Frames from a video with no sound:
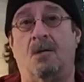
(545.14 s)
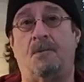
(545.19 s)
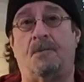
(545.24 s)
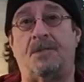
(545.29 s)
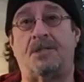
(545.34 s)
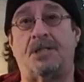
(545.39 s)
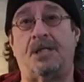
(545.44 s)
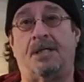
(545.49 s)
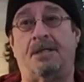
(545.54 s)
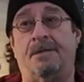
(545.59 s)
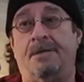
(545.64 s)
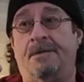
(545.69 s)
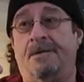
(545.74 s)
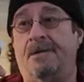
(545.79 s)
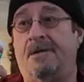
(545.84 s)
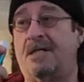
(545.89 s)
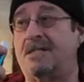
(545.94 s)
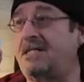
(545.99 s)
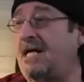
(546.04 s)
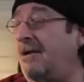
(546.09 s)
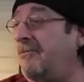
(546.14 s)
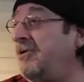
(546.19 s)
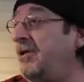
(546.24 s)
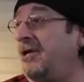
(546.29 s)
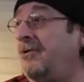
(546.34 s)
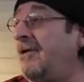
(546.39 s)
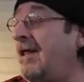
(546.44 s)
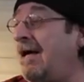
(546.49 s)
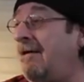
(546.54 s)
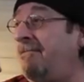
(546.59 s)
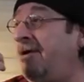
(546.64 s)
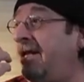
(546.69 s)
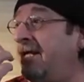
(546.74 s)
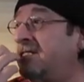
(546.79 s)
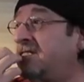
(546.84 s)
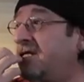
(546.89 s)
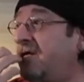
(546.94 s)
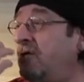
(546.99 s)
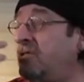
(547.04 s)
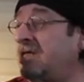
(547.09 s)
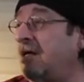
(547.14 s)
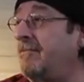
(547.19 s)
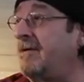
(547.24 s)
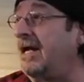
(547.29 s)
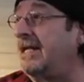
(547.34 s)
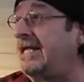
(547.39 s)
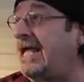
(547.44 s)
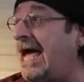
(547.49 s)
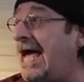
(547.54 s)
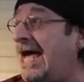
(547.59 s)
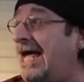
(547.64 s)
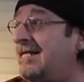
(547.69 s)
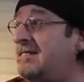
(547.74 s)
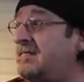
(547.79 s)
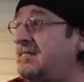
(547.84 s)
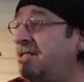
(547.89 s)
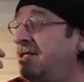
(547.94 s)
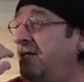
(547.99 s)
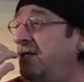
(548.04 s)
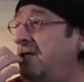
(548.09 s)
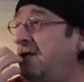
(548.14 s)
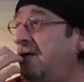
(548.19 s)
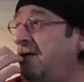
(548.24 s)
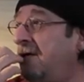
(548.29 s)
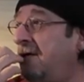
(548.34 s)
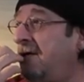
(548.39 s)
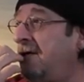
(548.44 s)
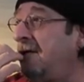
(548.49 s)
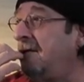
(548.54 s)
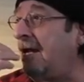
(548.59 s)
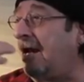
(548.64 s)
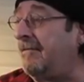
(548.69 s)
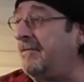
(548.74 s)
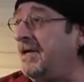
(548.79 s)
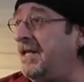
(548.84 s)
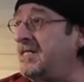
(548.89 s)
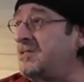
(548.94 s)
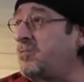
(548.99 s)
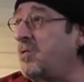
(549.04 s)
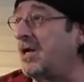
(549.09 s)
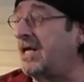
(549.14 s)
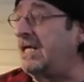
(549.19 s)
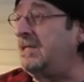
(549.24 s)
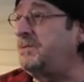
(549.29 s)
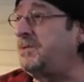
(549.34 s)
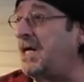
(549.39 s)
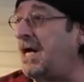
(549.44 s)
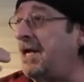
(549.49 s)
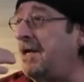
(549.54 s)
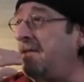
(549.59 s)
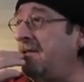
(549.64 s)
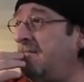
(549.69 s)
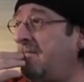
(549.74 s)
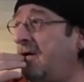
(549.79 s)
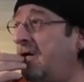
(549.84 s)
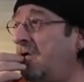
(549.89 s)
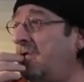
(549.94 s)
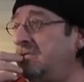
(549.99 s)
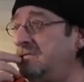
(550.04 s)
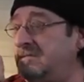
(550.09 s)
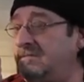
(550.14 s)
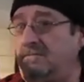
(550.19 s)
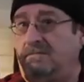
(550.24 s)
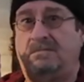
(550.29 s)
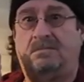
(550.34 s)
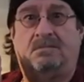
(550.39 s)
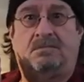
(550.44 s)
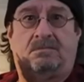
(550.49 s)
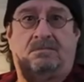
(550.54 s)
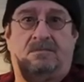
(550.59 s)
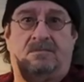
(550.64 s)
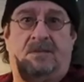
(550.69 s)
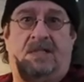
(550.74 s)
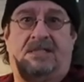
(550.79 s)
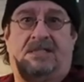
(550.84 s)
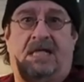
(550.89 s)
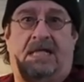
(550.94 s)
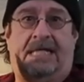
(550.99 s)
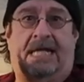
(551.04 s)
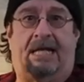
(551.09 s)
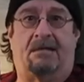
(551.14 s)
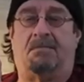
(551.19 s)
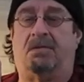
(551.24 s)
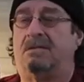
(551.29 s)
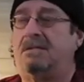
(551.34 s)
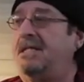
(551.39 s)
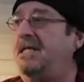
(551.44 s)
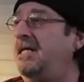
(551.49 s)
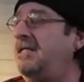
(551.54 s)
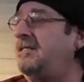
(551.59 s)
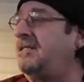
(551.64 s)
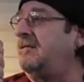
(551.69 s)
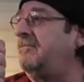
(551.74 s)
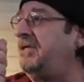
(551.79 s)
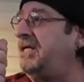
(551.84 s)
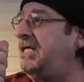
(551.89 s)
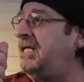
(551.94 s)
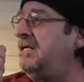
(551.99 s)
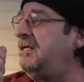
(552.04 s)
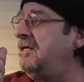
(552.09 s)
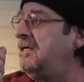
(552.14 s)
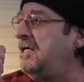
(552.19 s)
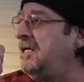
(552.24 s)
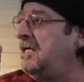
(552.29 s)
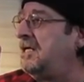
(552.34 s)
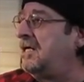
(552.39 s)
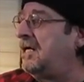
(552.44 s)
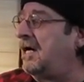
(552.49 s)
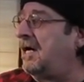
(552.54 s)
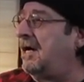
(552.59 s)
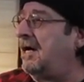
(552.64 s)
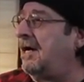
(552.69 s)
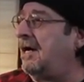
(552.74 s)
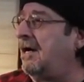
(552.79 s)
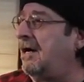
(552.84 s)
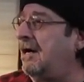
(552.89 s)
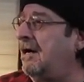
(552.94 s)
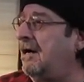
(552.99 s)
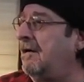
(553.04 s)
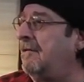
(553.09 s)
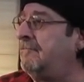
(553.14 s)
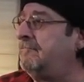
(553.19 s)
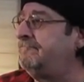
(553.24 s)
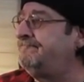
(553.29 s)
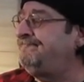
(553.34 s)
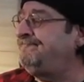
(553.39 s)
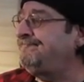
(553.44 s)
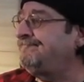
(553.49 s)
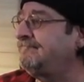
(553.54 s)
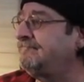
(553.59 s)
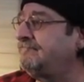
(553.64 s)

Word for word: to go fishing because I really don't have any excuse. I've got gas. Everything's working fine on the boat. I said that about the A T V. Um,